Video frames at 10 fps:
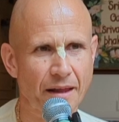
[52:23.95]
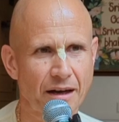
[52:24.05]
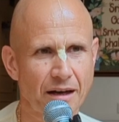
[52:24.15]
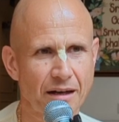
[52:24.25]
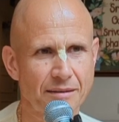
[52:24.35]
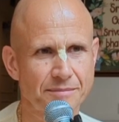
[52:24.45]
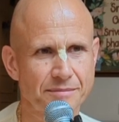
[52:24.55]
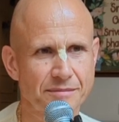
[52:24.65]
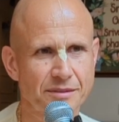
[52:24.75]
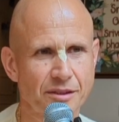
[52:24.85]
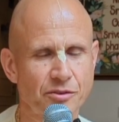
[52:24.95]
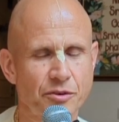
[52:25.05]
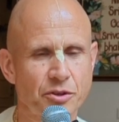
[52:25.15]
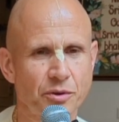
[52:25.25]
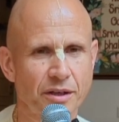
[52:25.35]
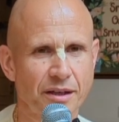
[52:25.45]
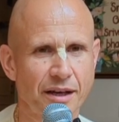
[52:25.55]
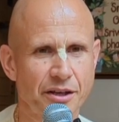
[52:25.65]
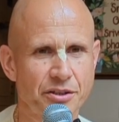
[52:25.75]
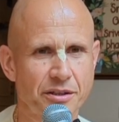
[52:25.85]
That we should
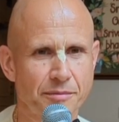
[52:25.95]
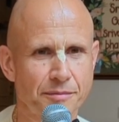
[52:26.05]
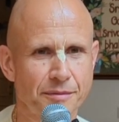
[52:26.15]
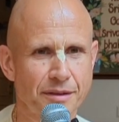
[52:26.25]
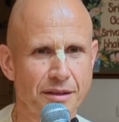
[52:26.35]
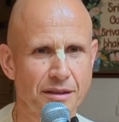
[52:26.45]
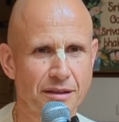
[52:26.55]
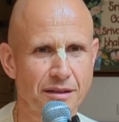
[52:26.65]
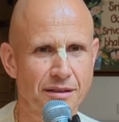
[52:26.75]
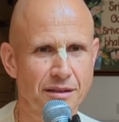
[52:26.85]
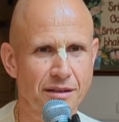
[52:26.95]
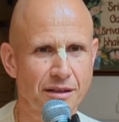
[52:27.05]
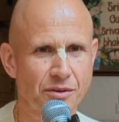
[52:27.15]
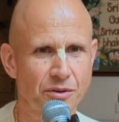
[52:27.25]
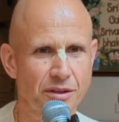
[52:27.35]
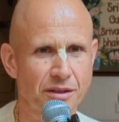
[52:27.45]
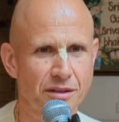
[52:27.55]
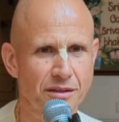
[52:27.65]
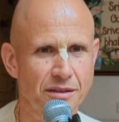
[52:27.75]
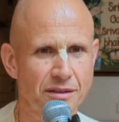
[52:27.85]
engage them according